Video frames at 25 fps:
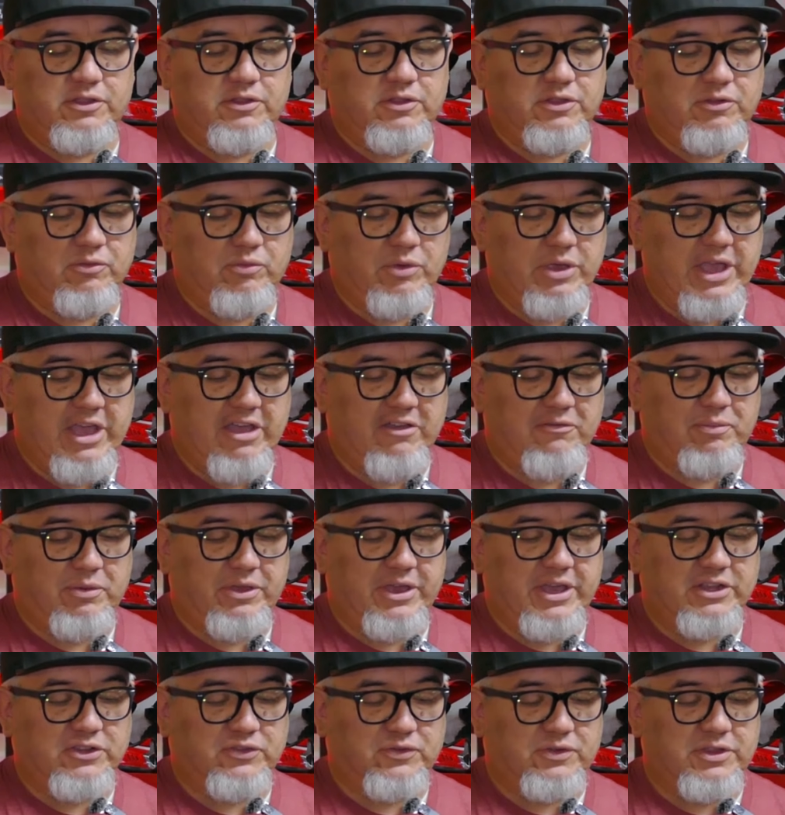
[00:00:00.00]
we have
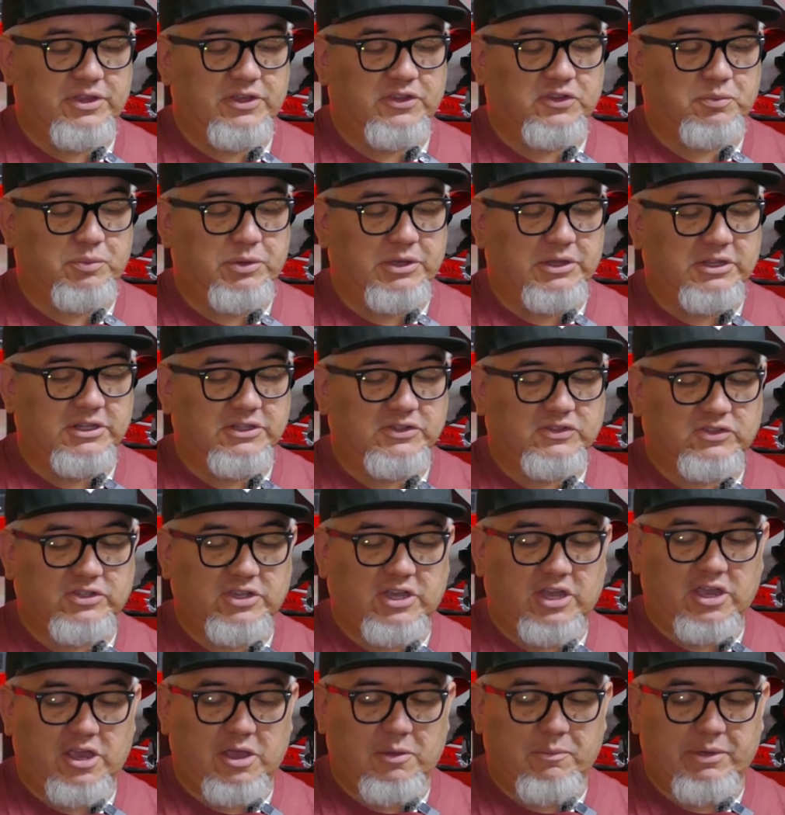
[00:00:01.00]
plans for this, but let's
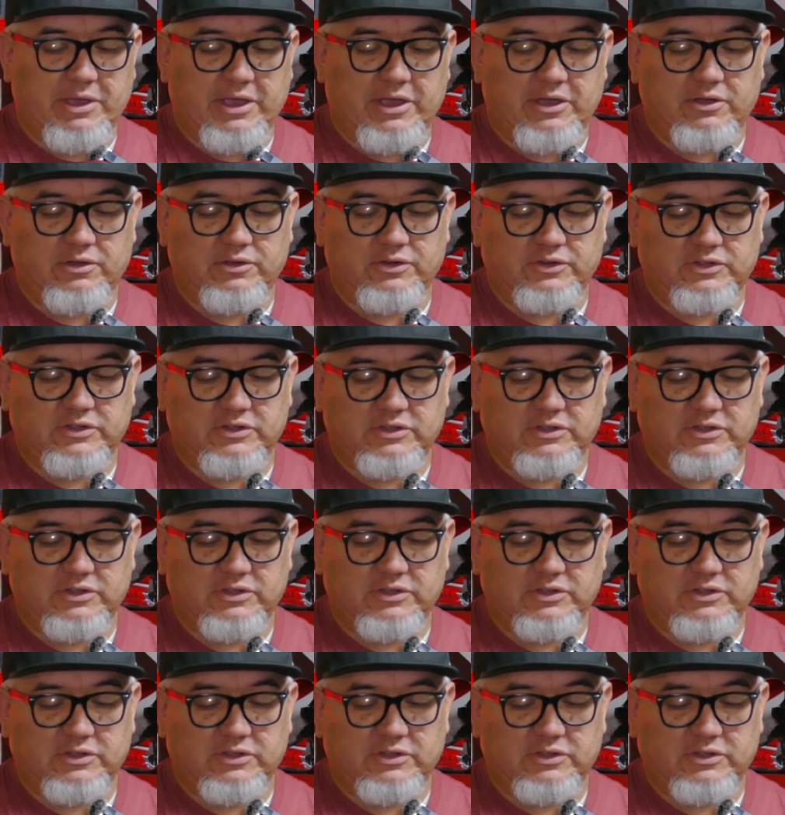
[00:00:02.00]
talk about